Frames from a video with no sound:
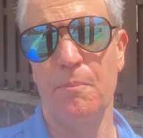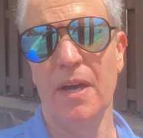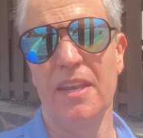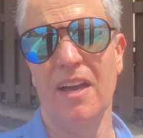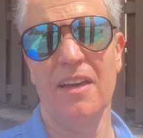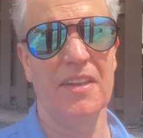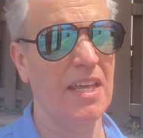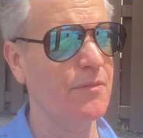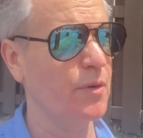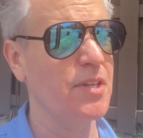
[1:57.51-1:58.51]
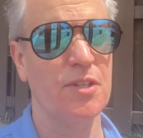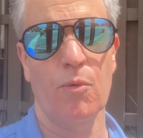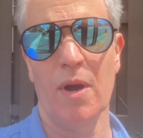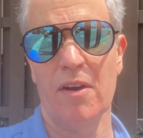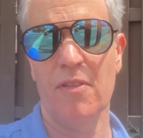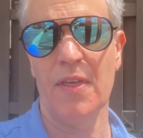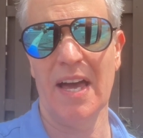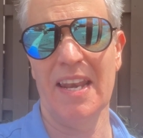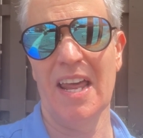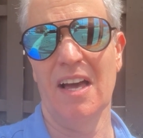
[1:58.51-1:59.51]
but not everyone is aware
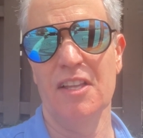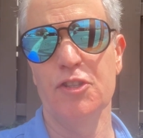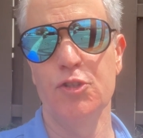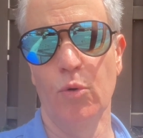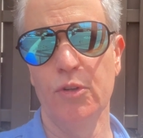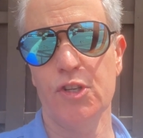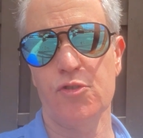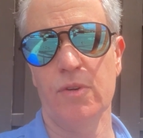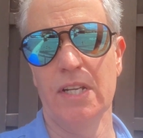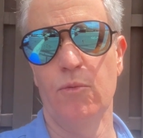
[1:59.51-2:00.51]
that Dole Street